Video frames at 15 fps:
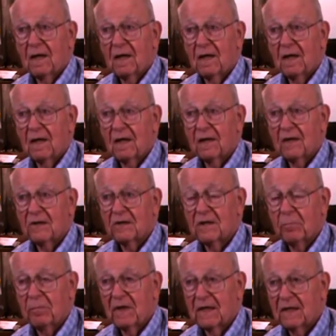There's a
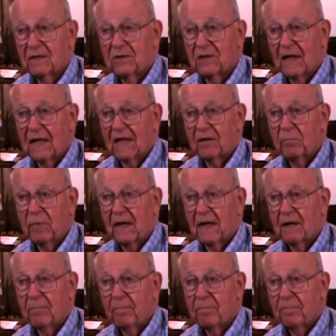big sand pit,